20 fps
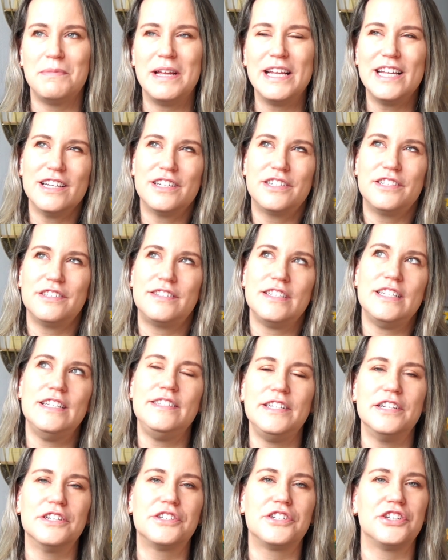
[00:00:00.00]
make it just
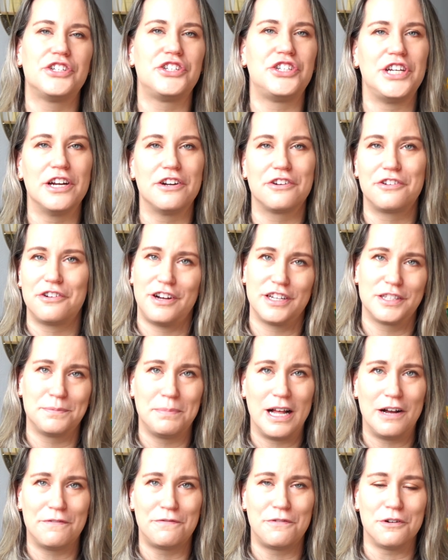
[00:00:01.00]
easier to share across
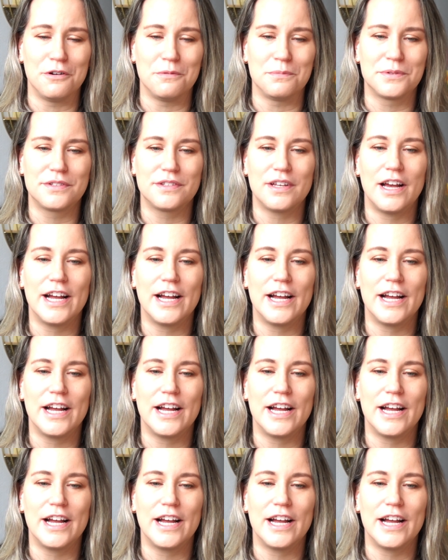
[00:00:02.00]
platforms.